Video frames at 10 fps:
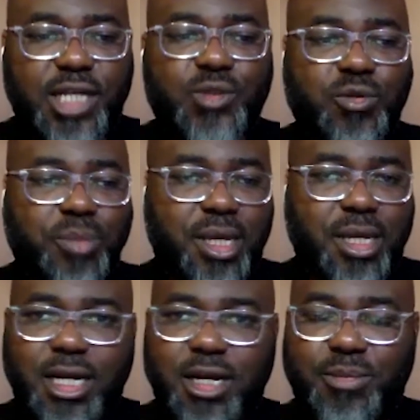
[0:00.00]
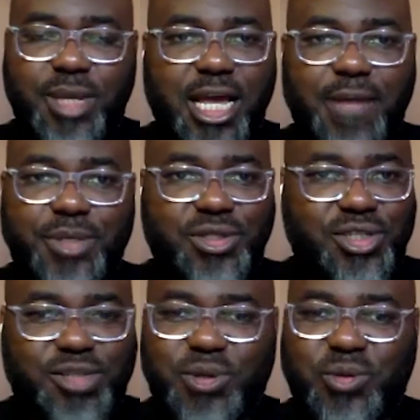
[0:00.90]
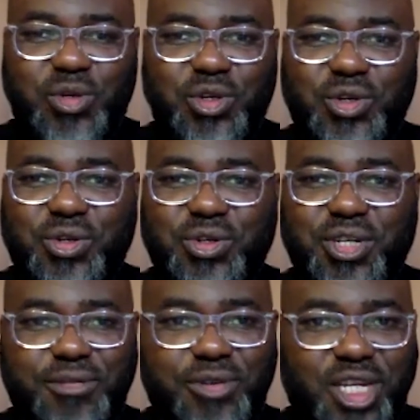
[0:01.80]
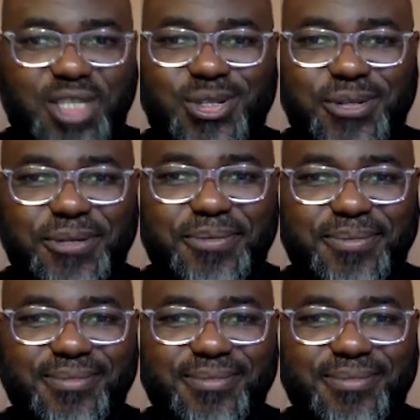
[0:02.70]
connect with me, and I'll be happy to speak with you if you need to.